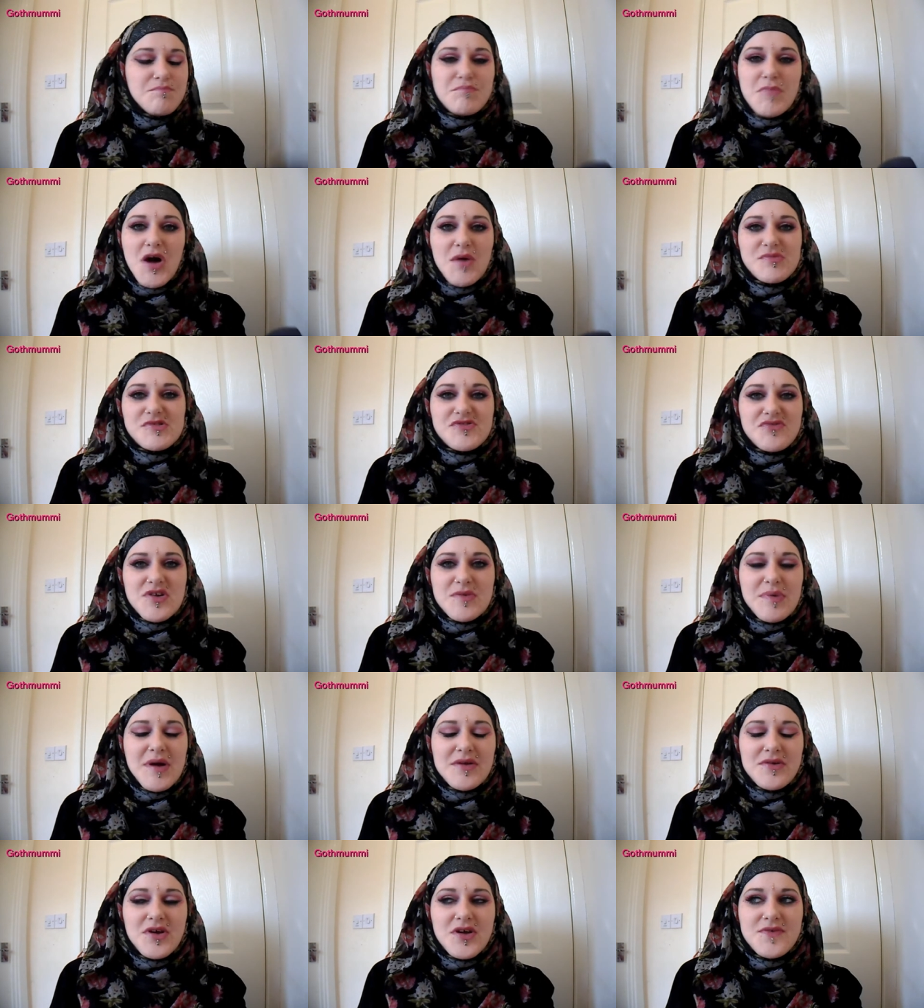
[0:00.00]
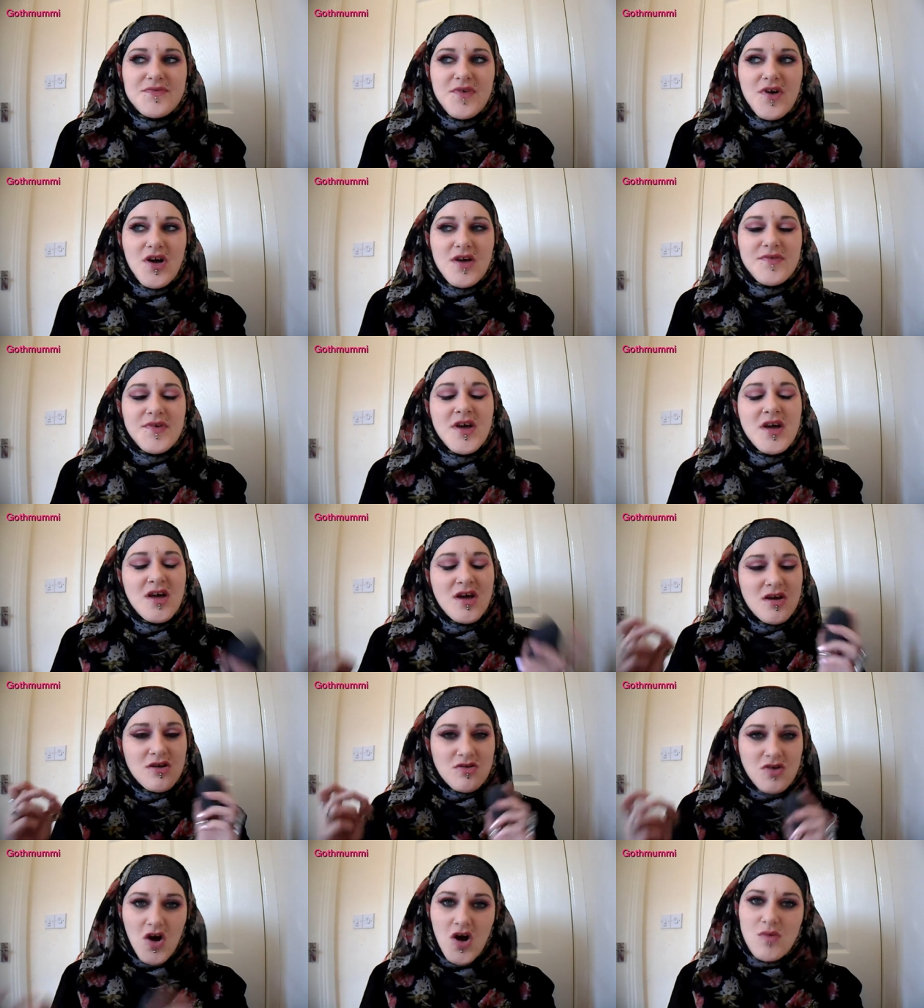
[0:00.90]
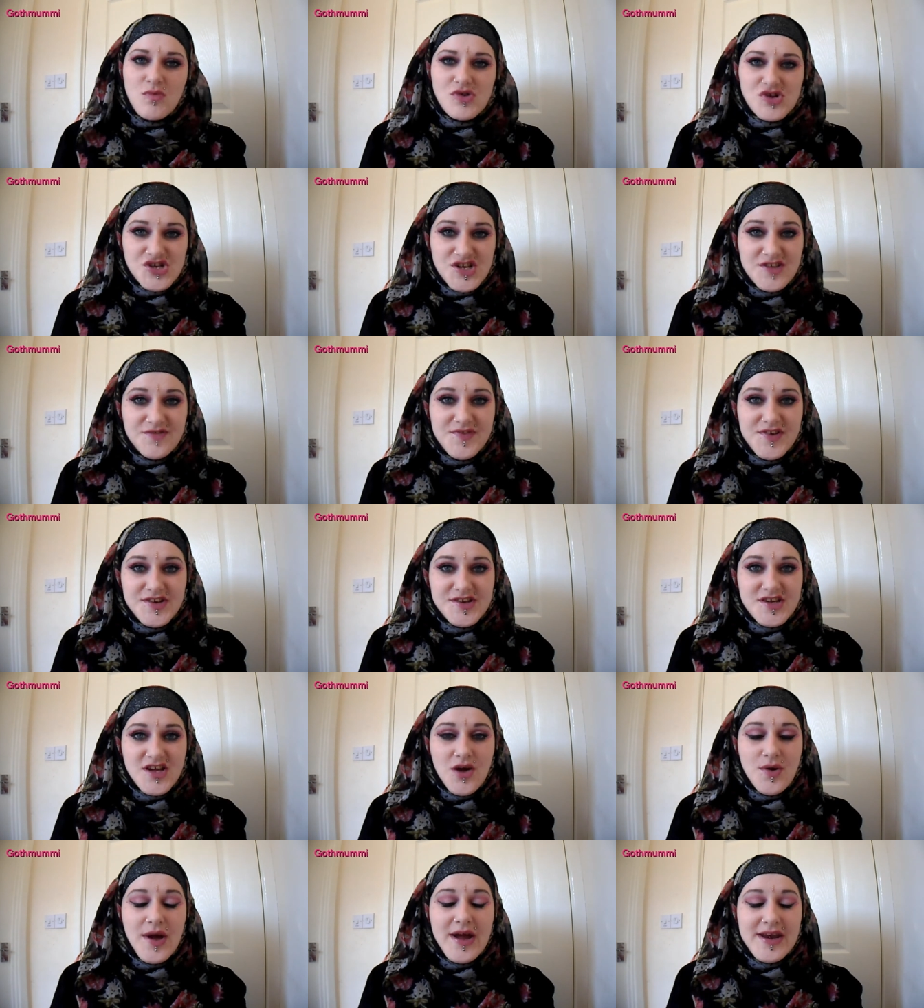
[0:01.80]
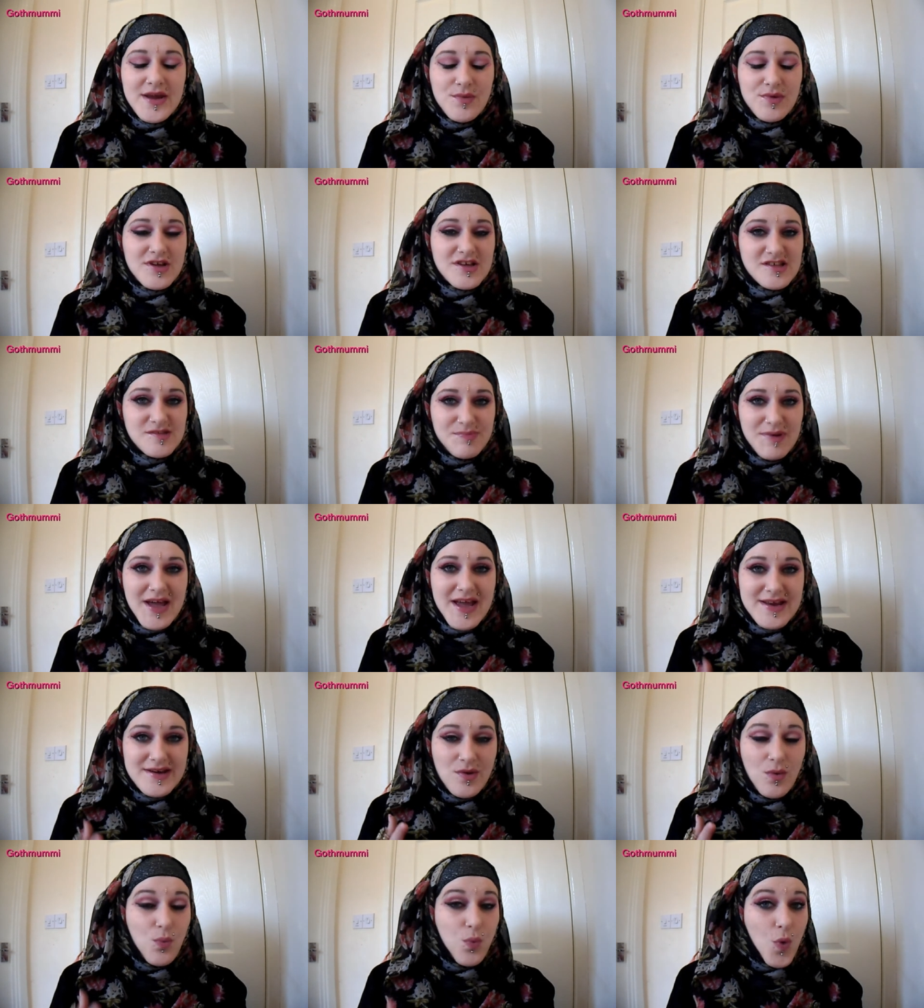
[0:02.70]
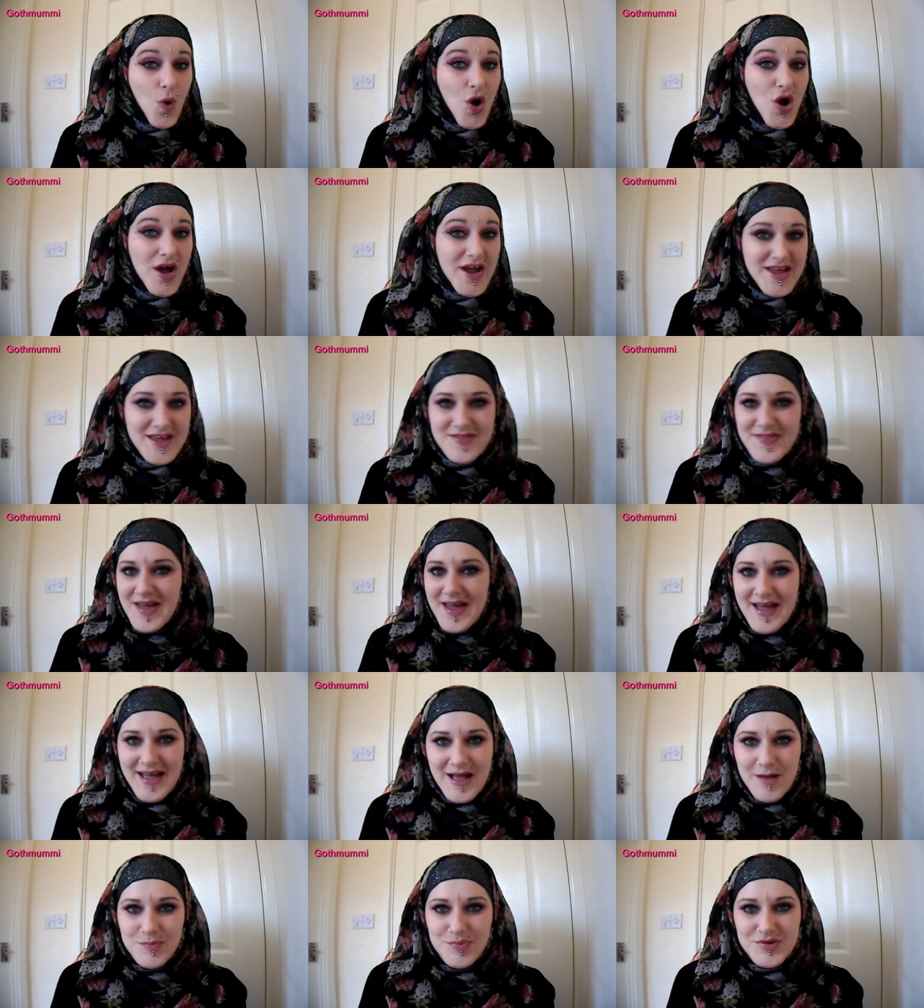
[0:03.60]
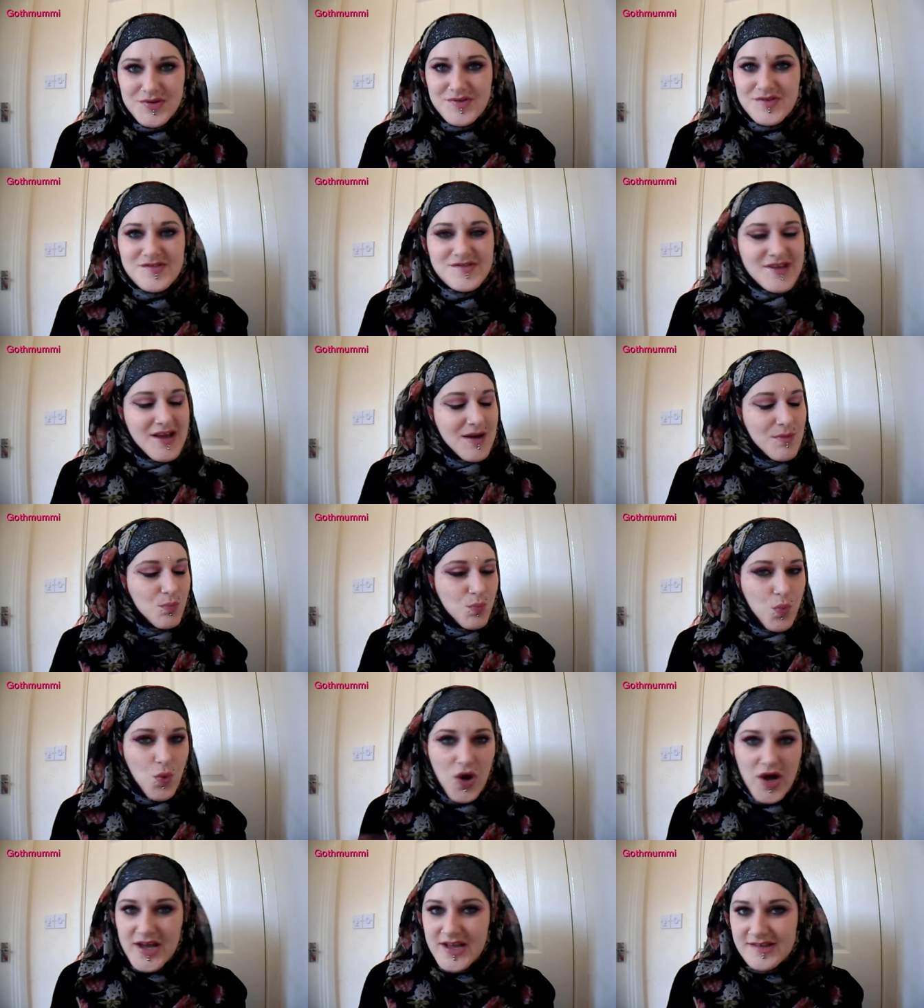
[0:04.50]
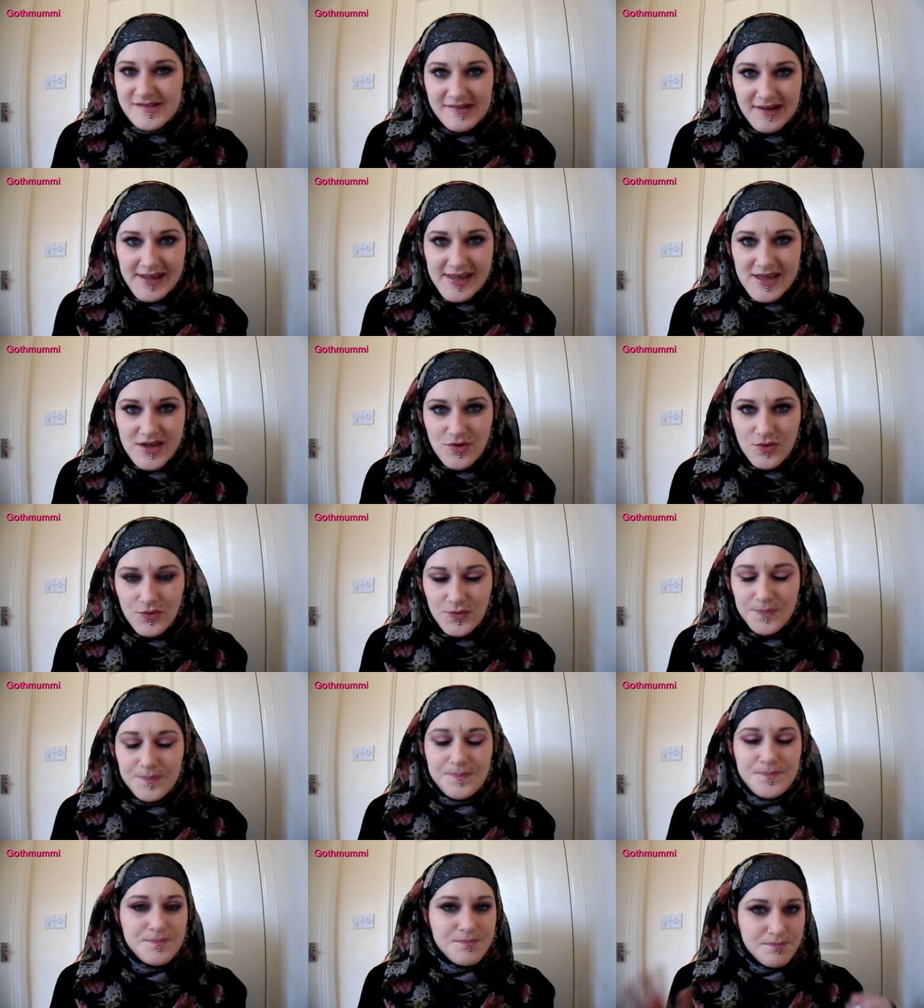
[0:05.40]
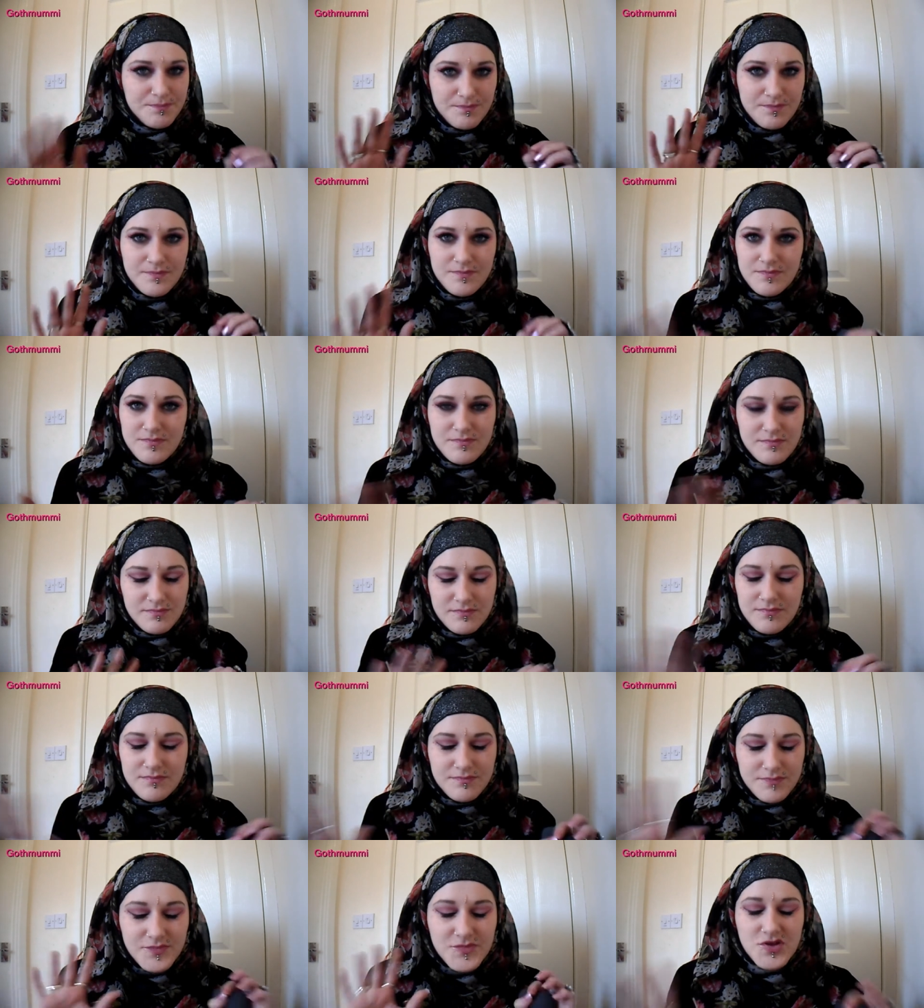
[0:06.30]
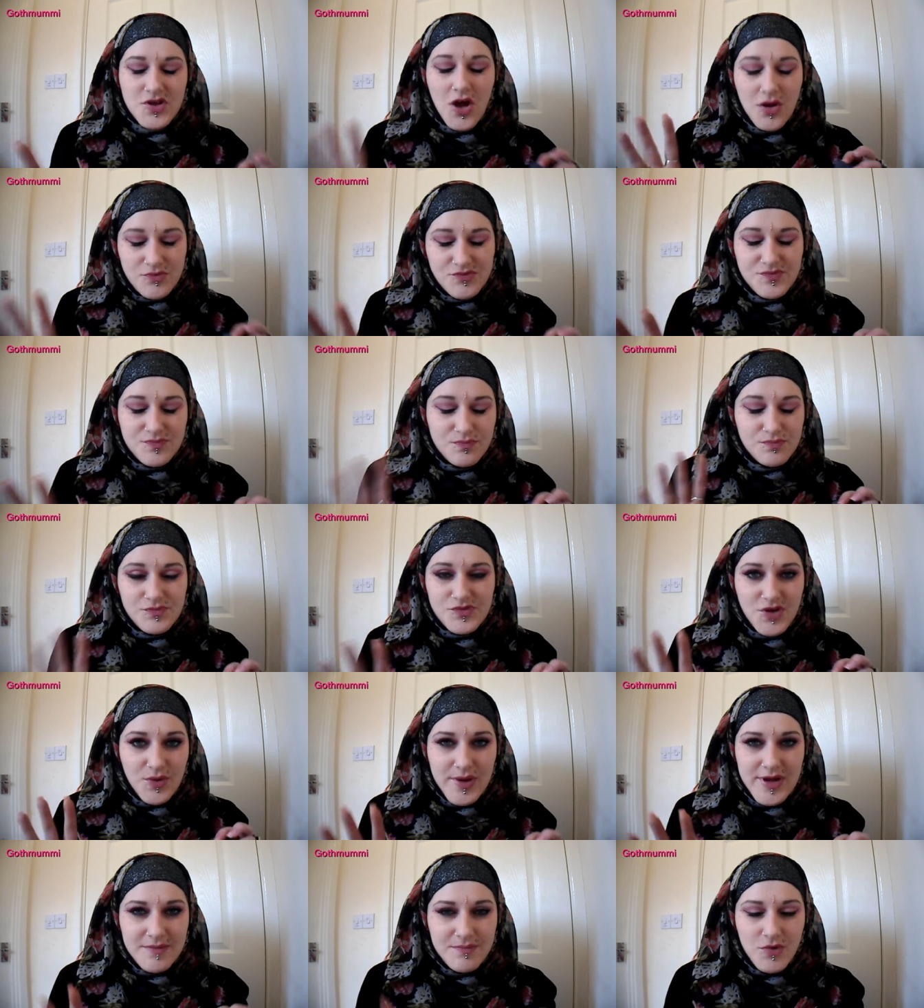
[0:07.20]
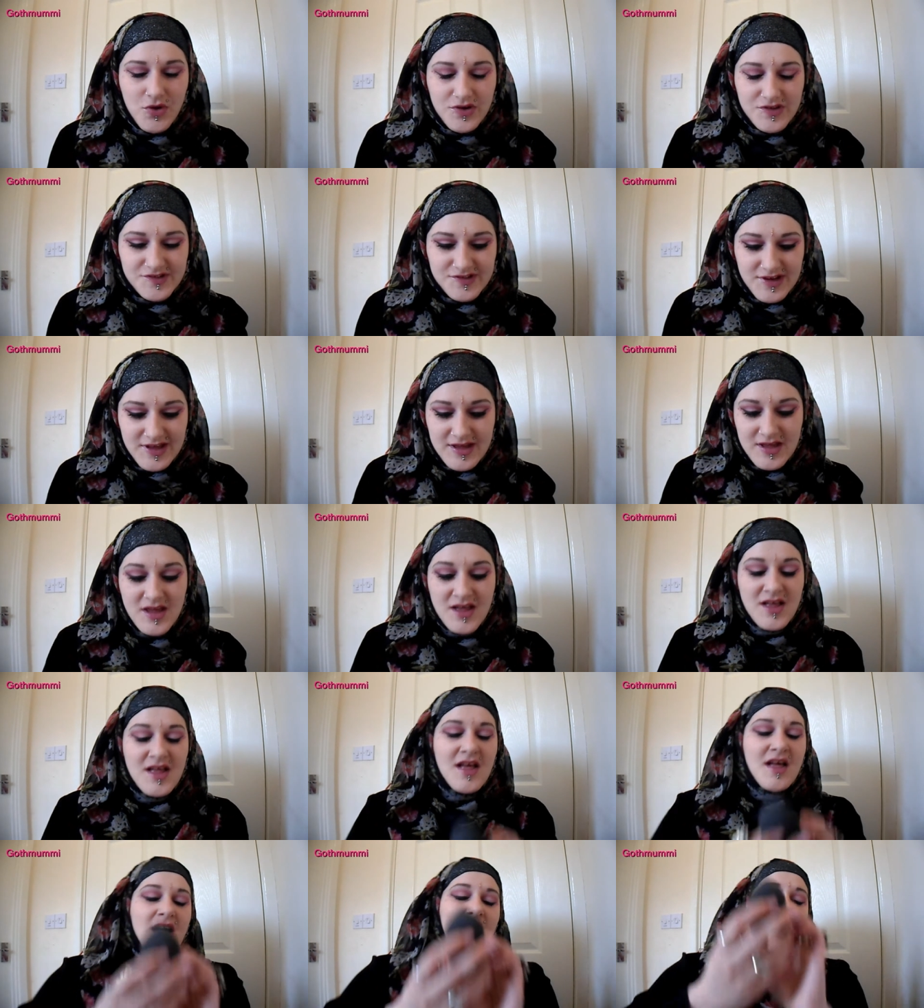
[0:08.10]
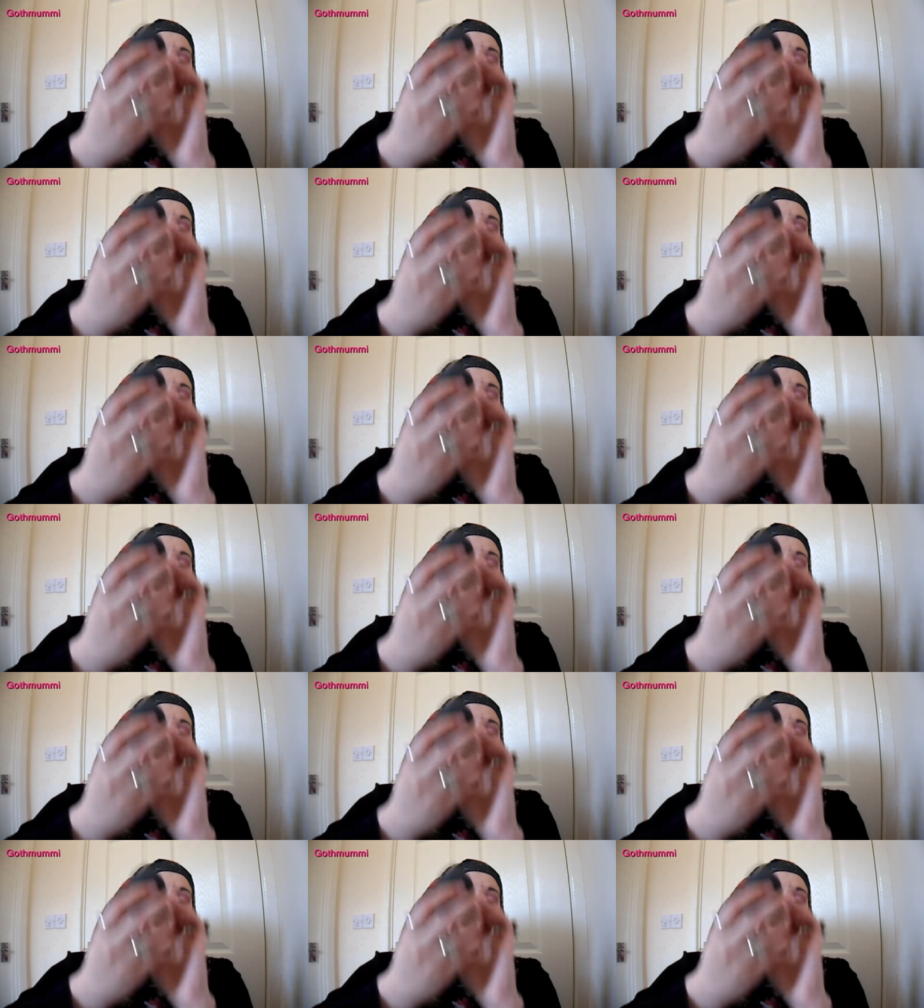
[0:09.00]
Mine was £3.95. Go and watch his video and it will explain why that happens, why it's legal. Go do it, honestly.